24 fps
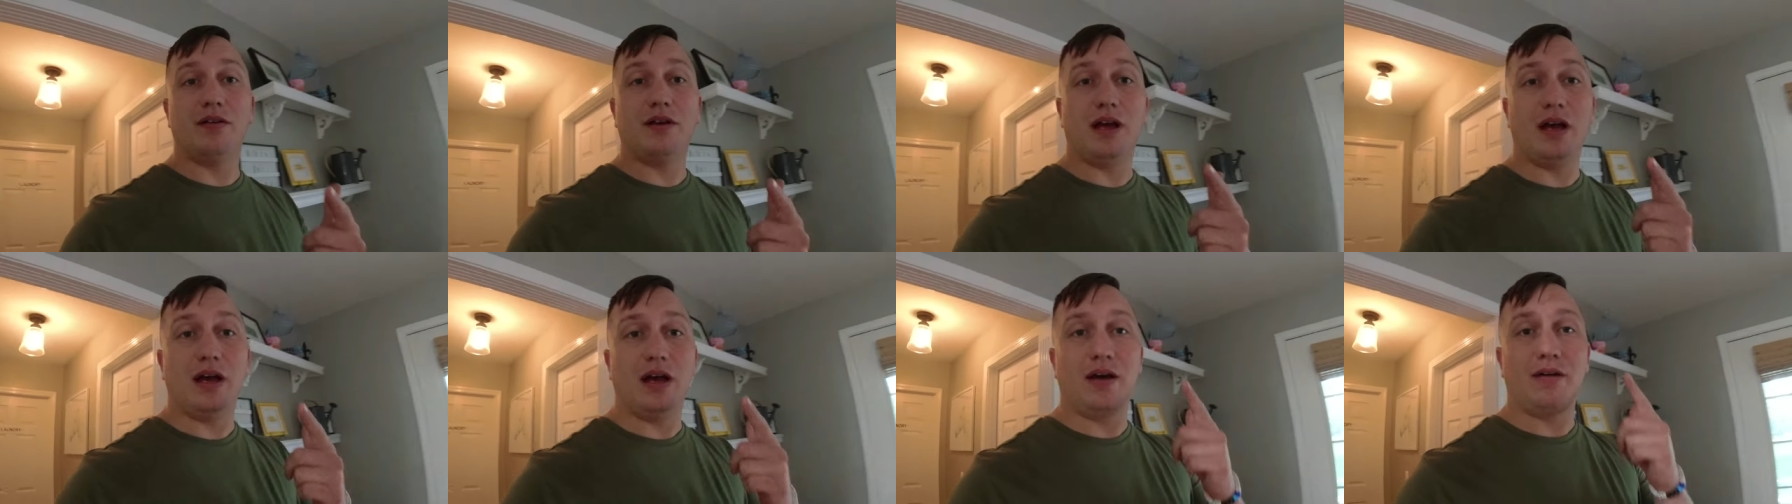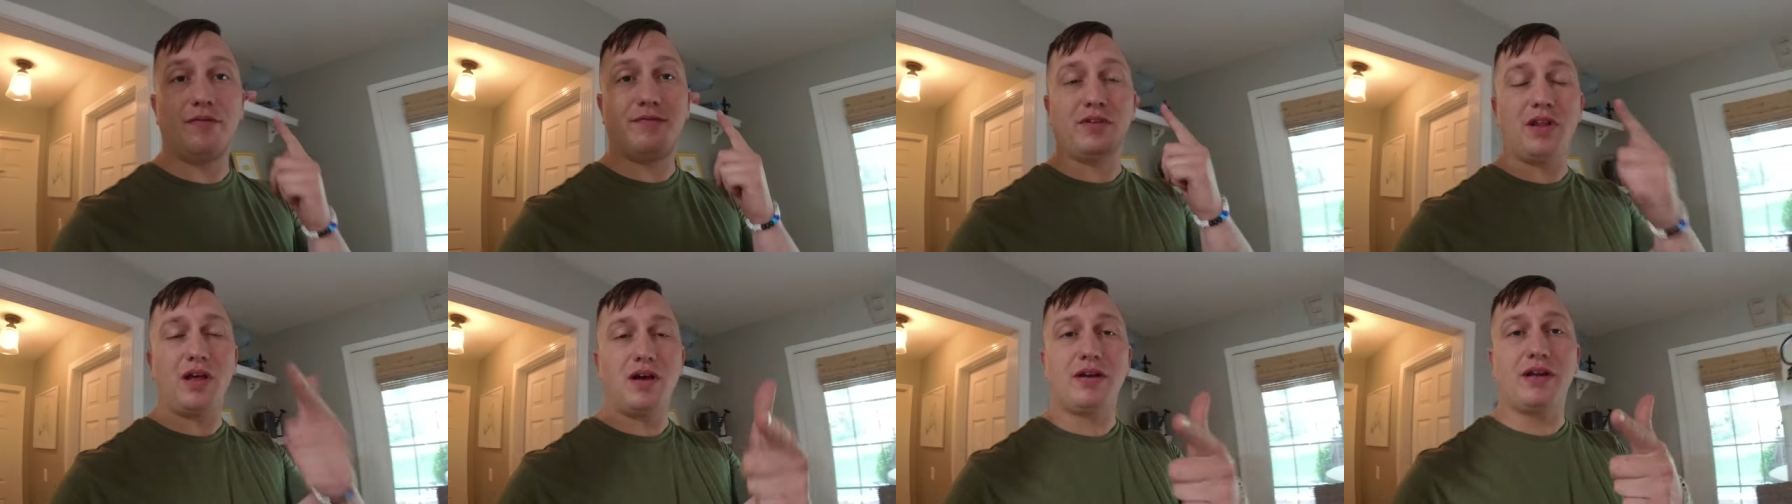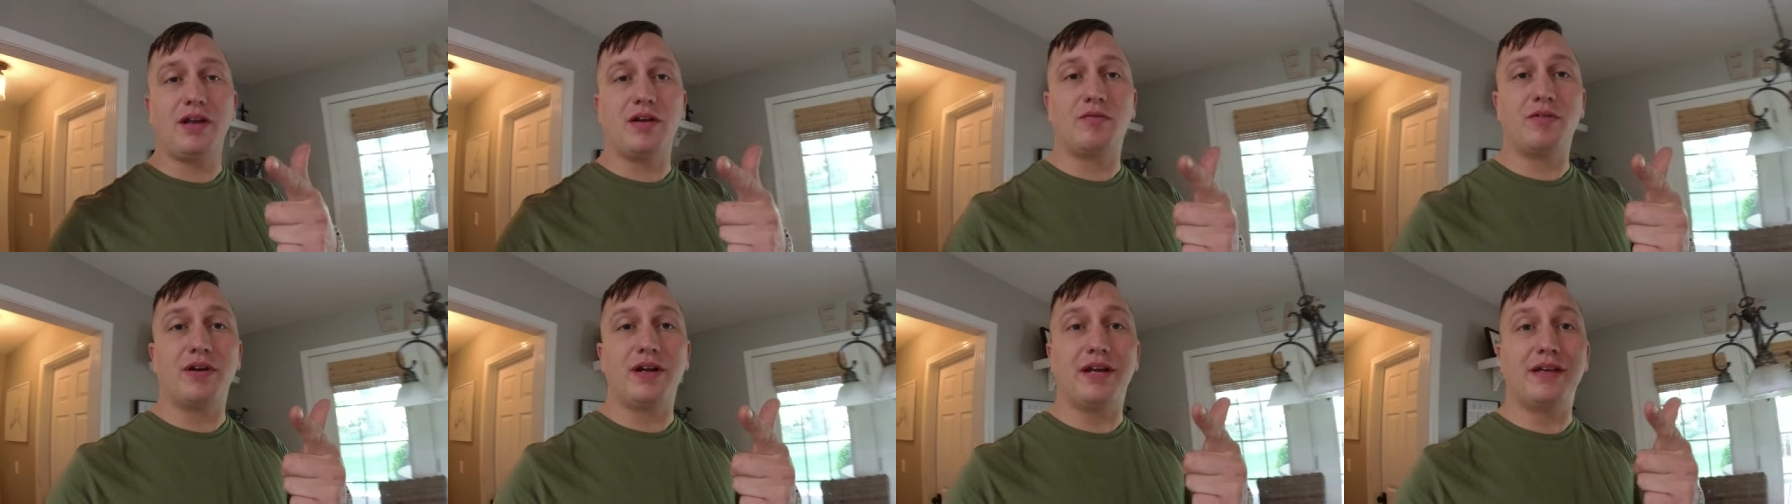
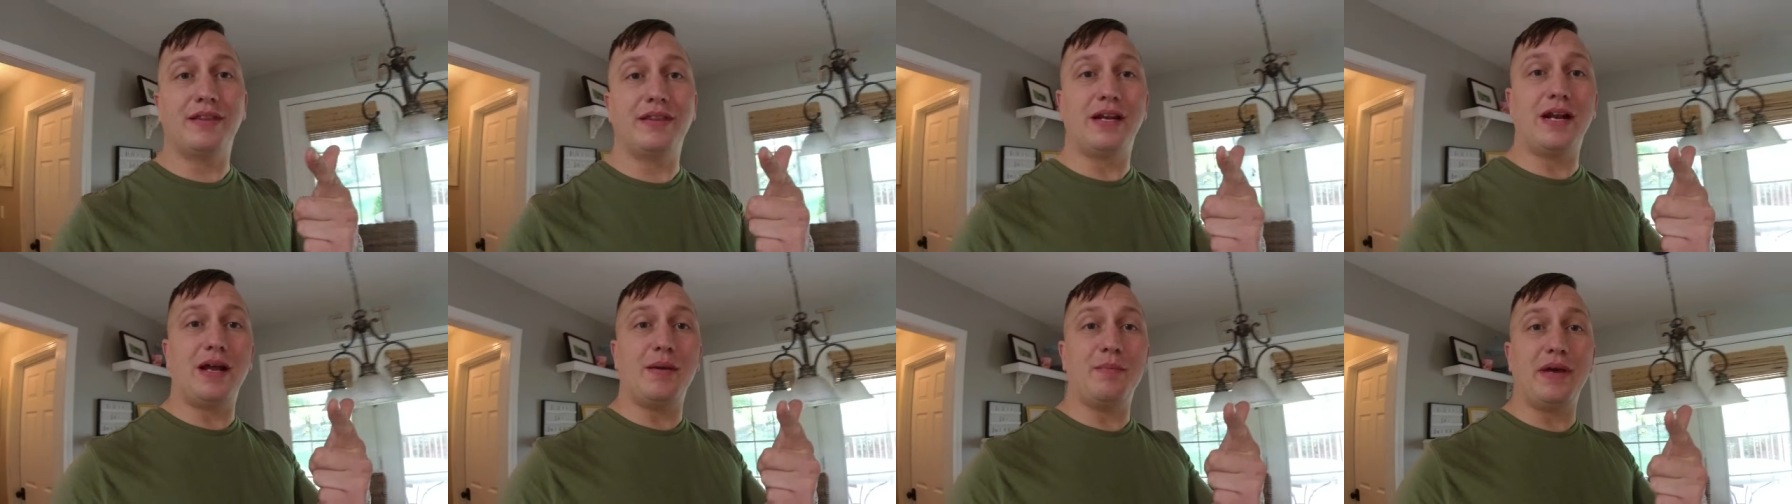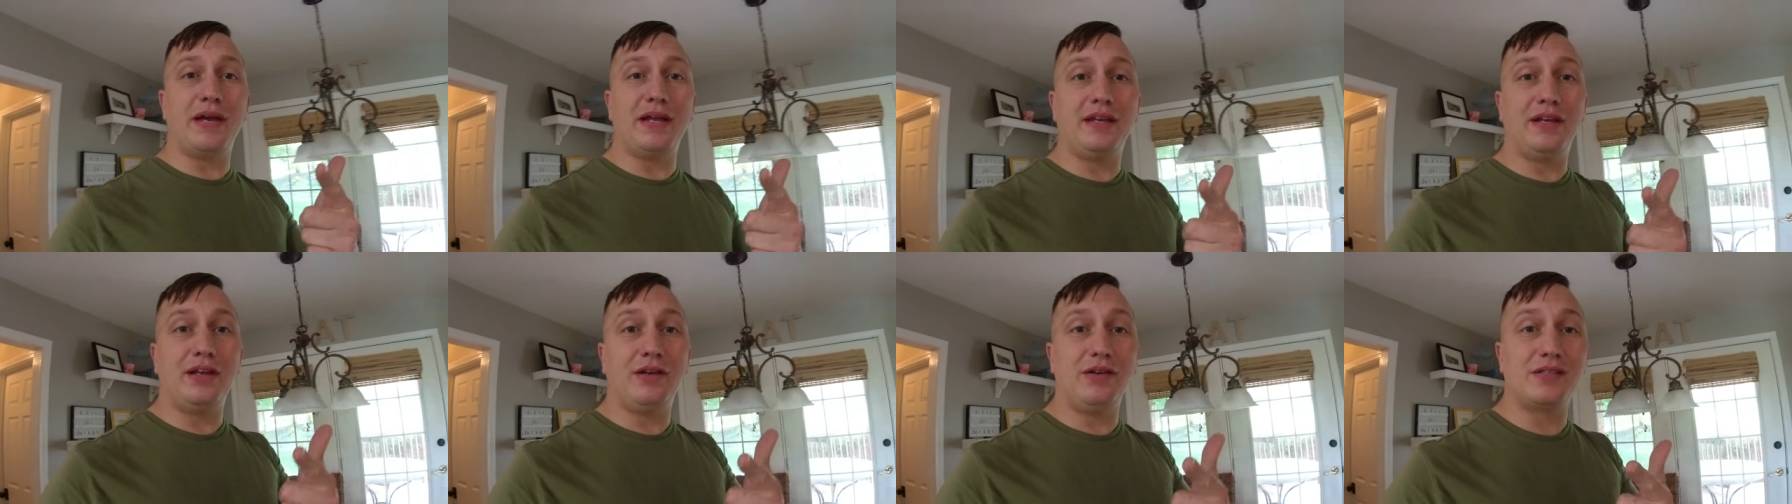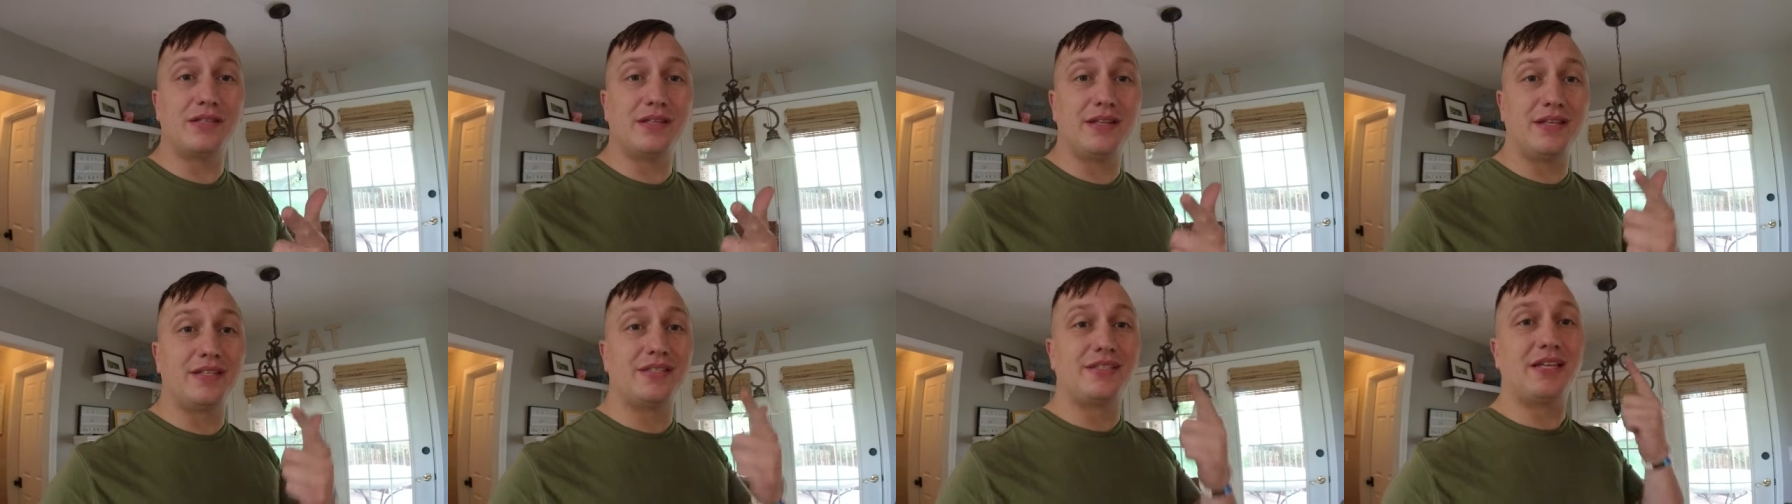vlogging rig that I made using the